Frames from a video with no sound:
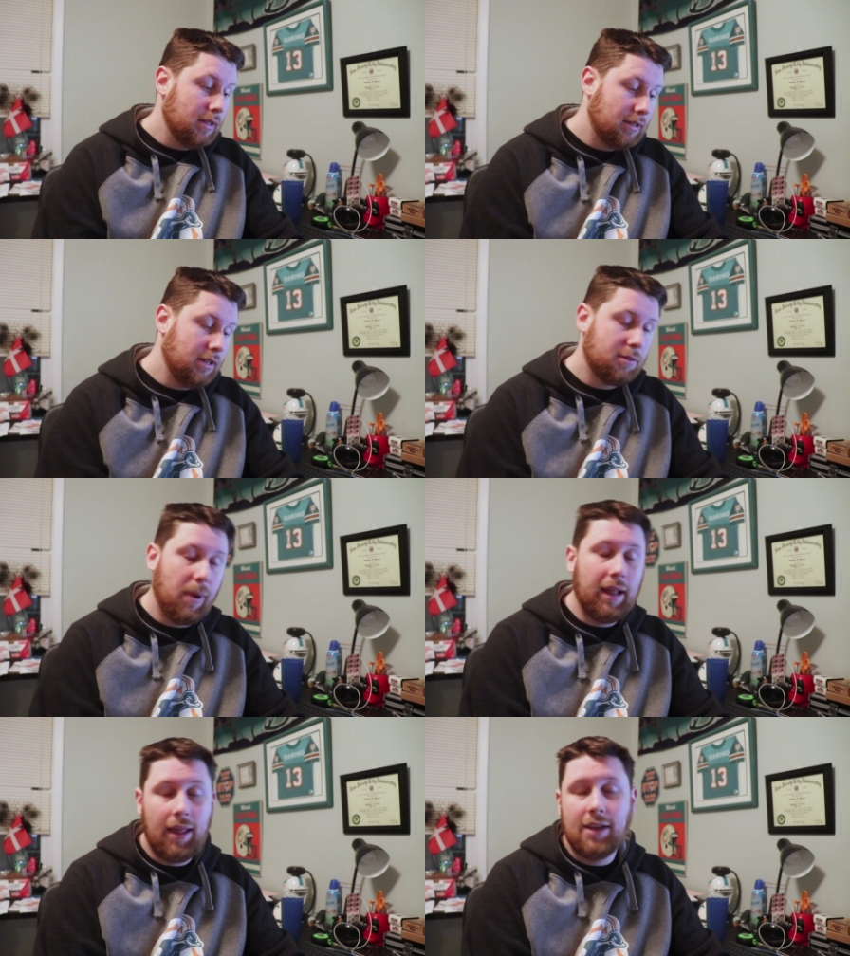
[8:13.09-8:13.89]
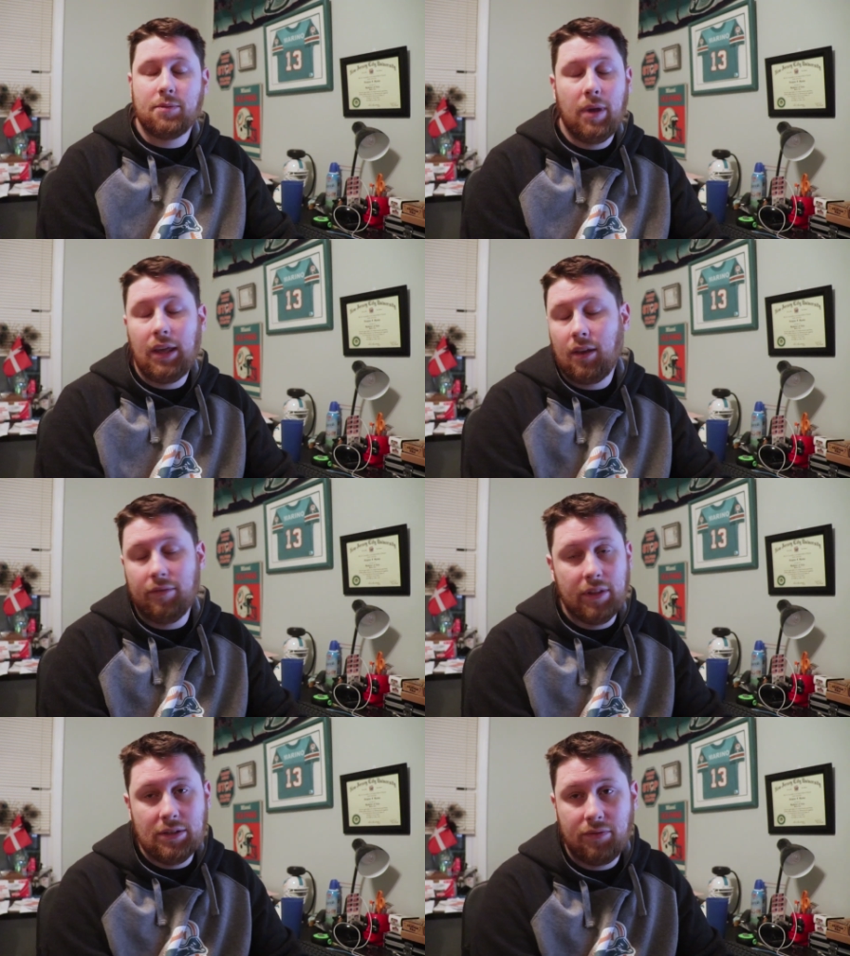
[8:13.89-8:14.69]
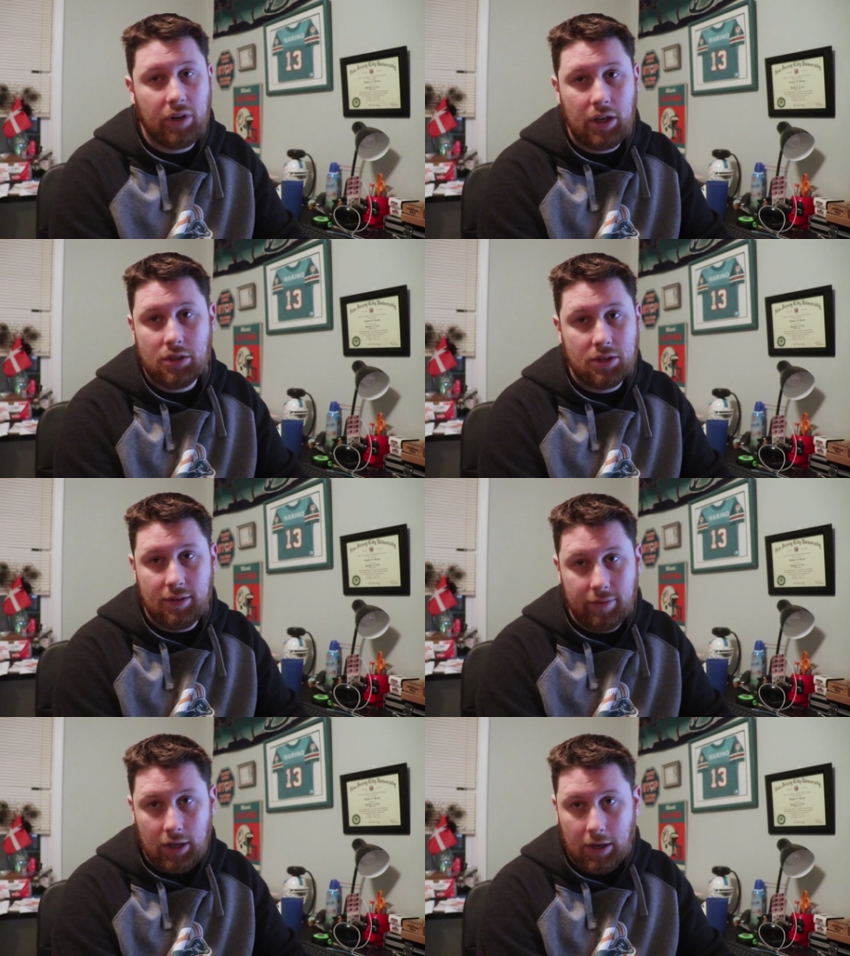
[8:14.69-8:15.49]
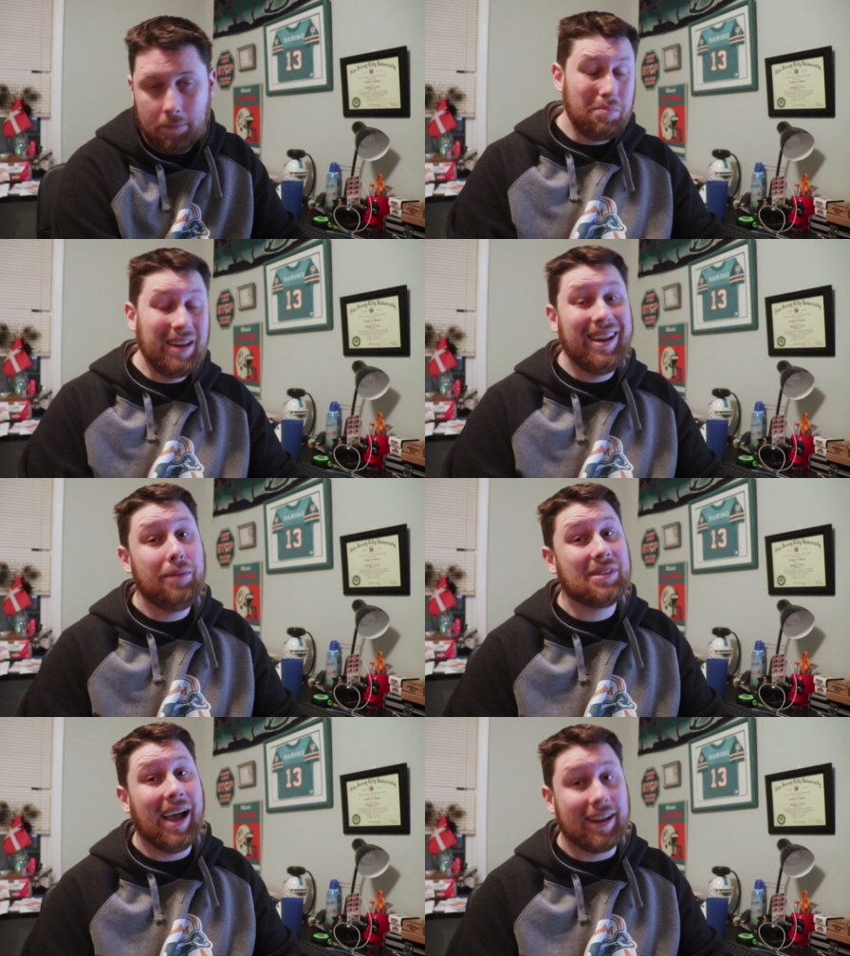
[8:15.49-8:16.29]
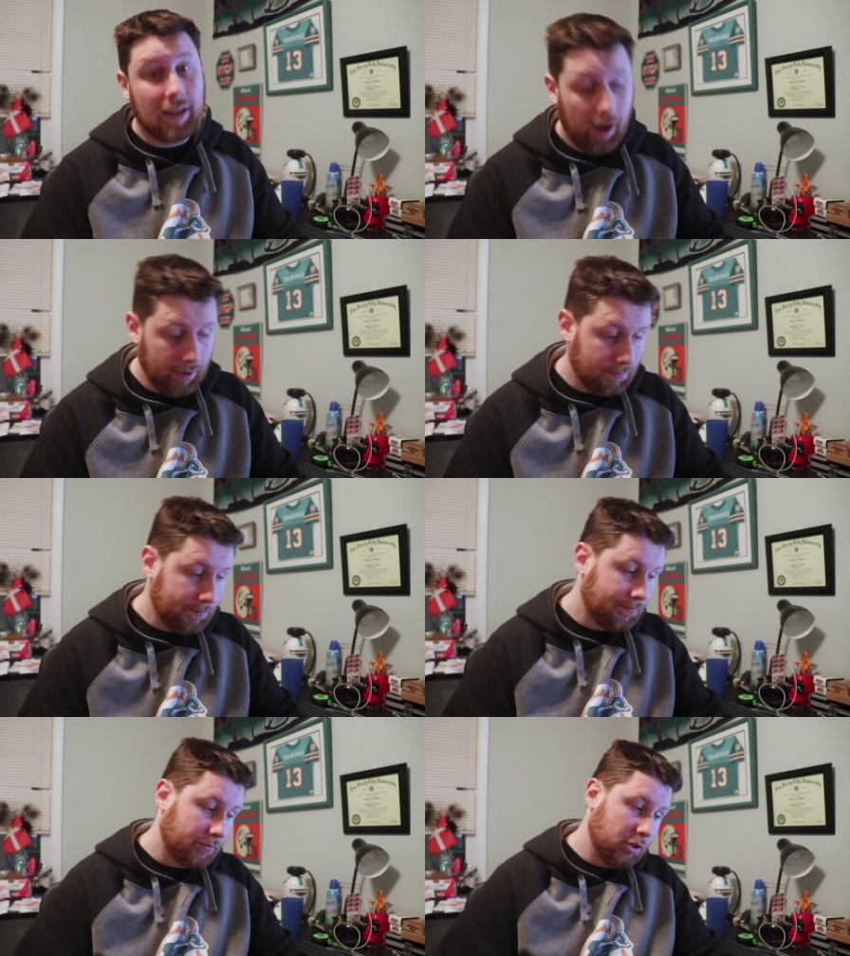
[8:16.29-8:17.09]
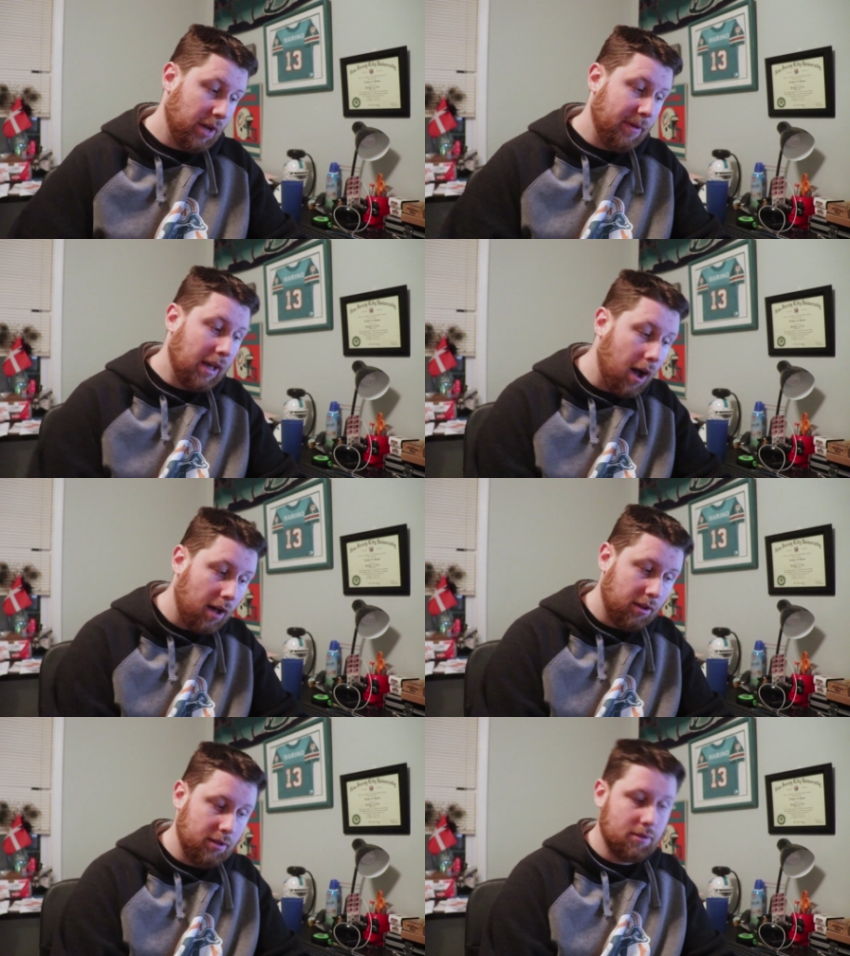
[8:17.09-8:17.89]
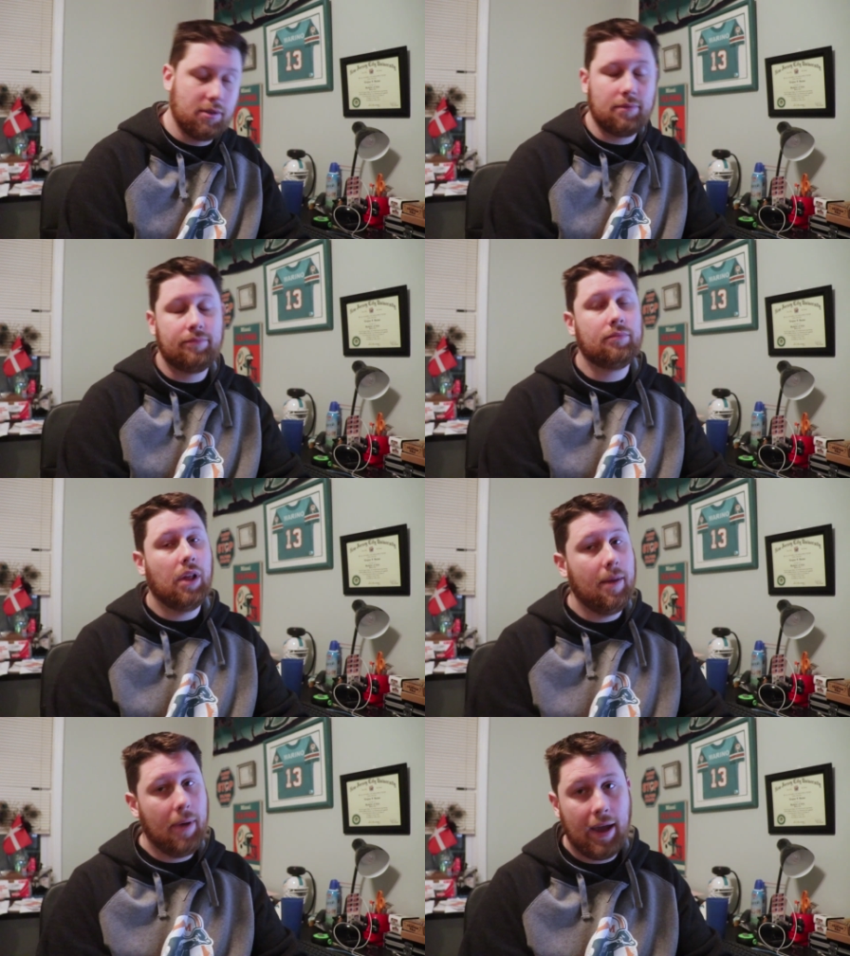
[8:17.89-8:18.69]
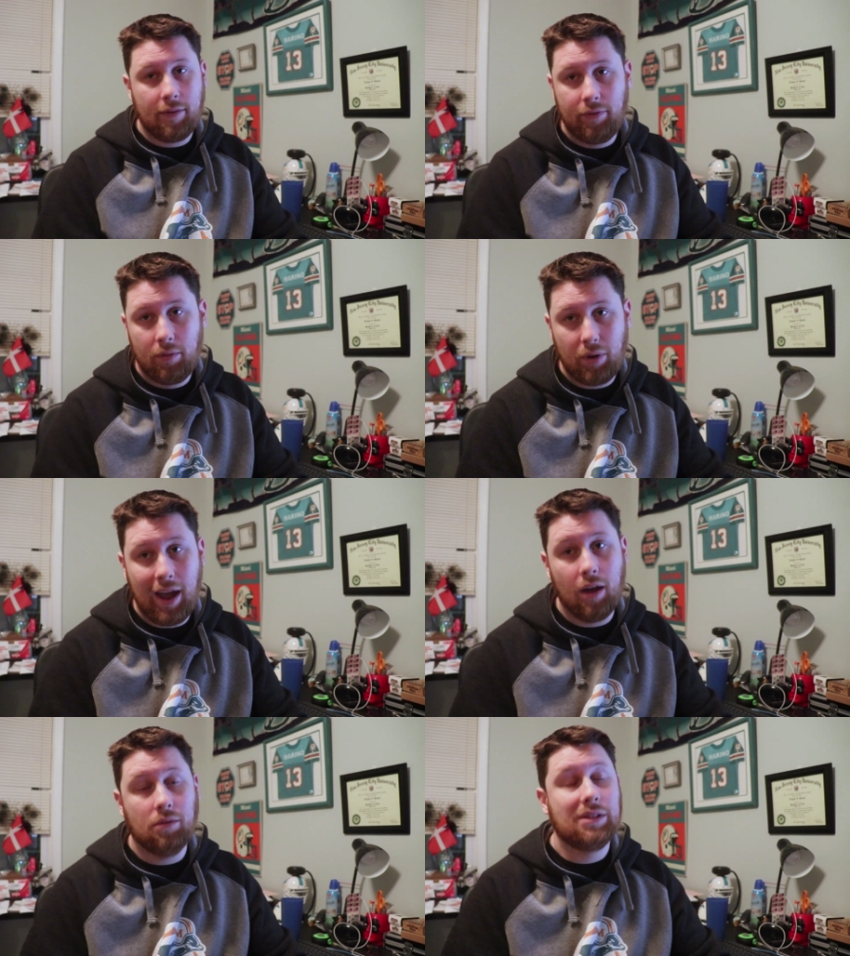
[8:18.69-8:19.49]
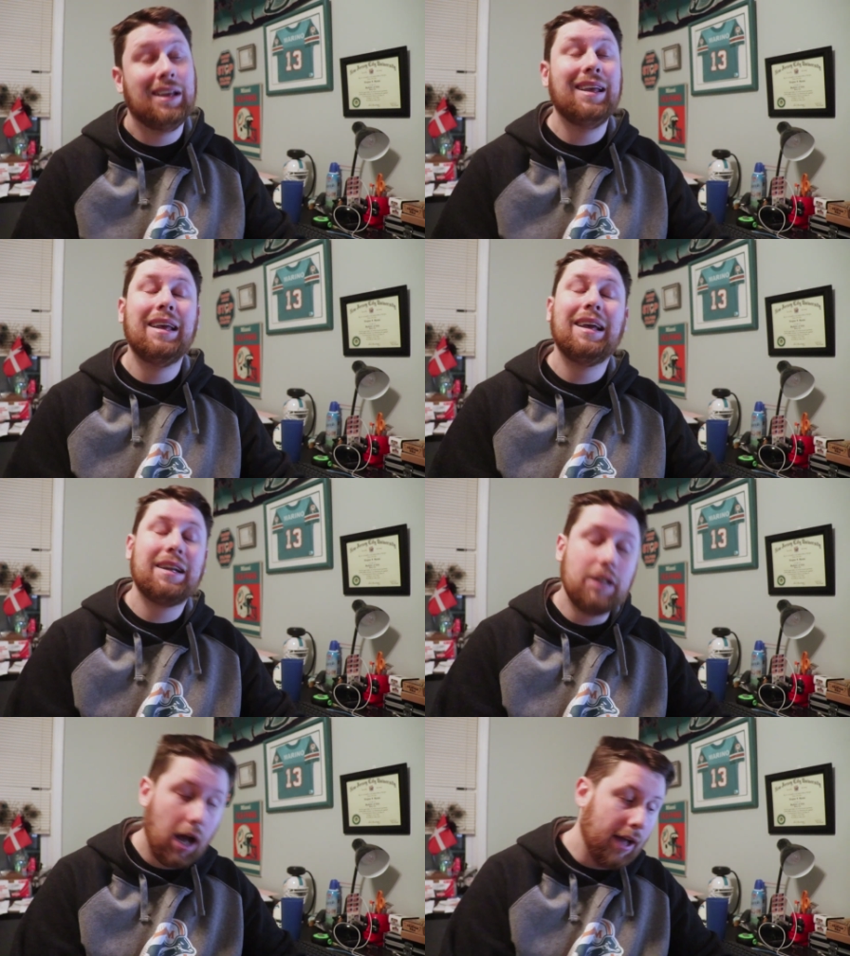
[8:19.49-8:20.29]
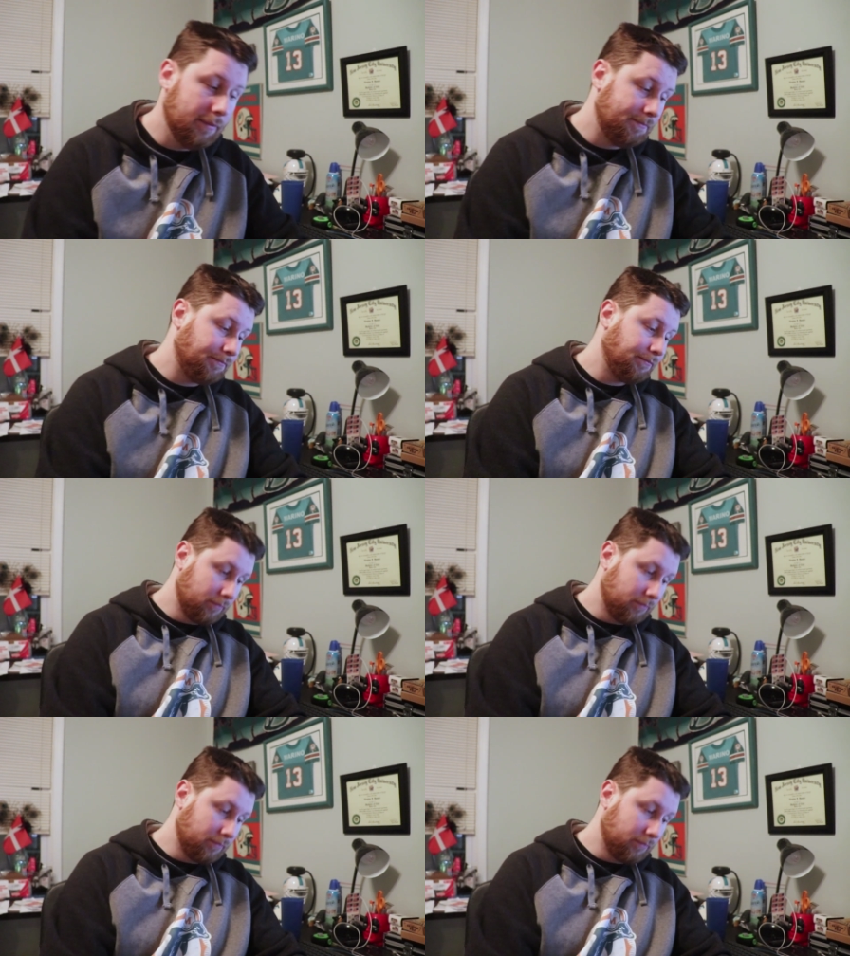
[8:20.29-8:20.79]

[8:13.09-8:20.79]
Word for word: since my last making of this free agency video. Some big names got cut. Jamie Collins, linebacker for the Browns, cut.